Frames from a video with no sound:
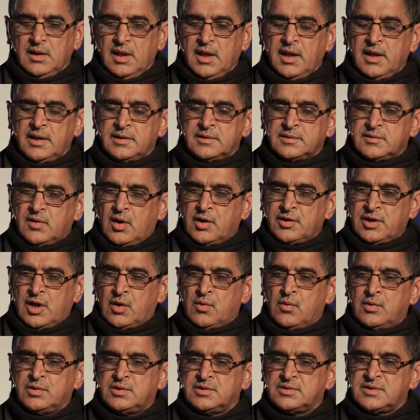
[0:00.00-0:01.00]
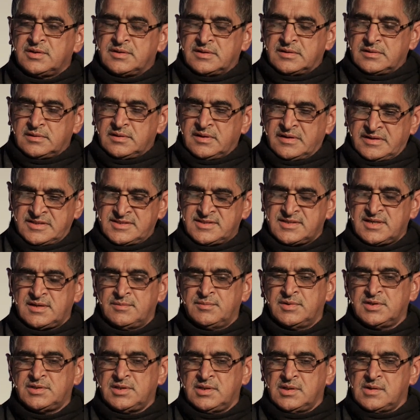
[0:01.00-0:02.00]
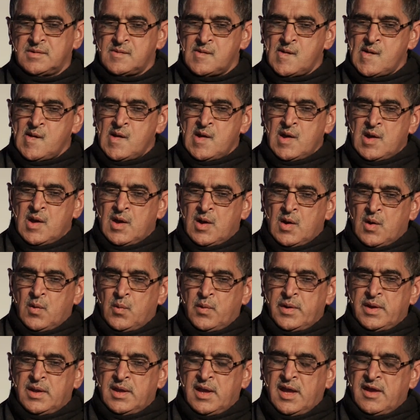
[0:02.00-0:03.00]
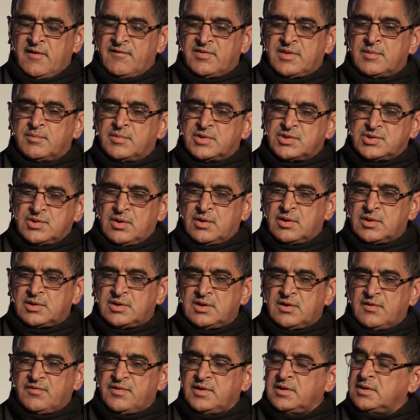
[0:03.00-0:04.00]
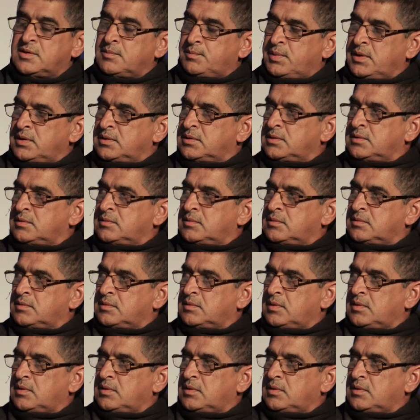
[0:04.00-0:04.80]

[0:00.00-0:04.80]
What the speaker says: And on our audit and risk committee, we have the majority of independent